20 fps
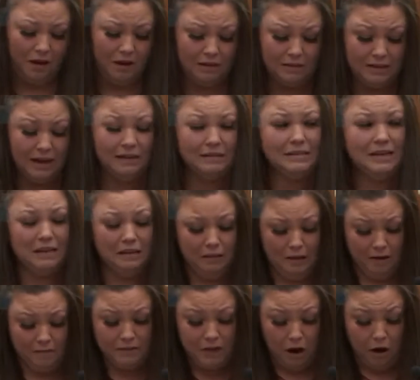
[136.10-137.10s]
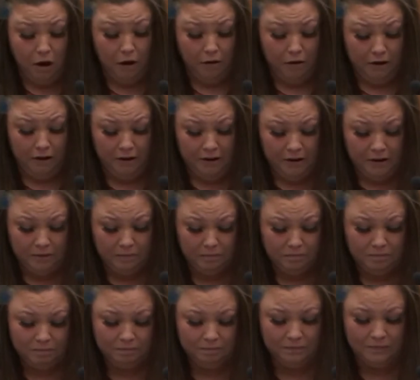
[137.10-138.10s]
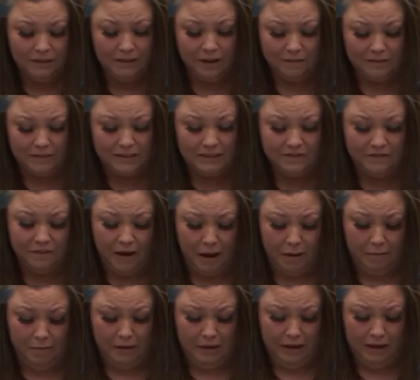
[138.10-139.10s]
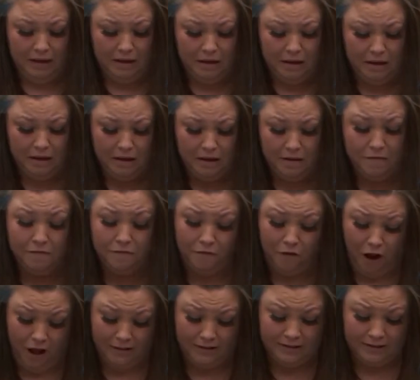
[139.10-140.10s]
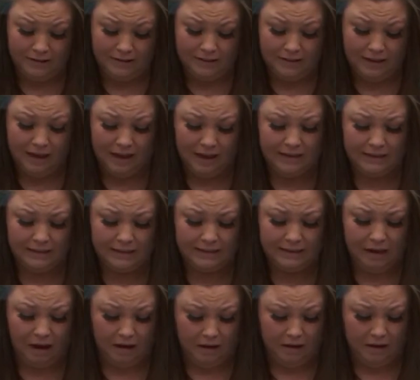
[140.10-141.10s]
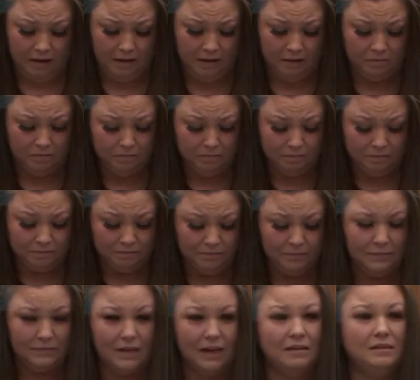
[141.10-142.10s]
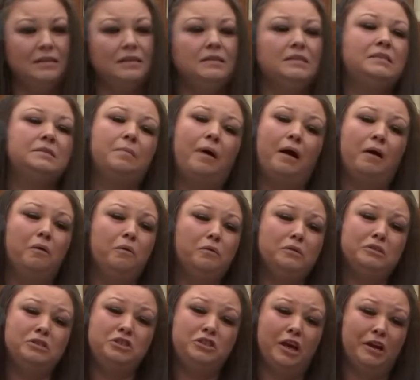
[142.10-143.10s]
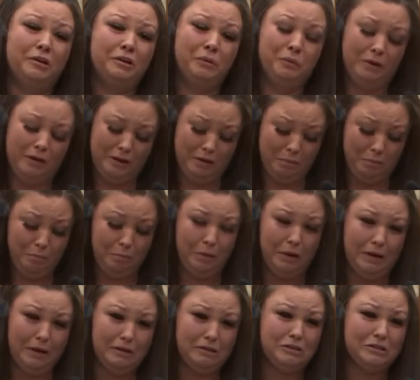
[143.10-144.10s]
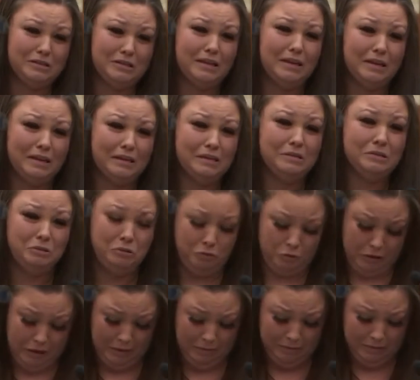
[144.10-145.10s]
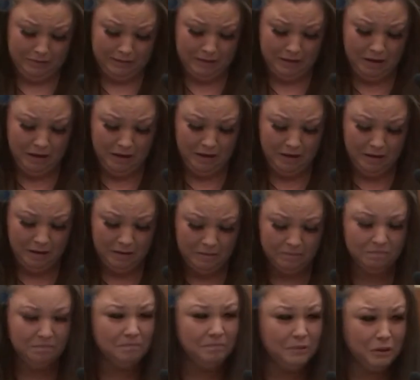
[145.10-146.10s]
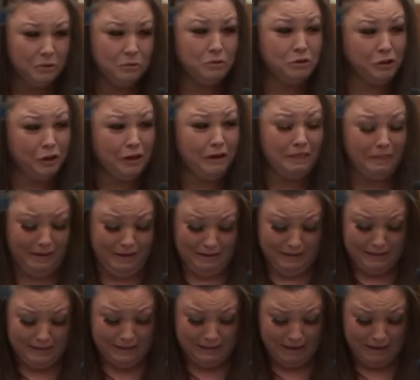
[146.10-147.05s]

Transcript: Daunte loved hard, loved his family, friends, and his son. Daunte's smile was genuine and big, just like his dreams. You took this.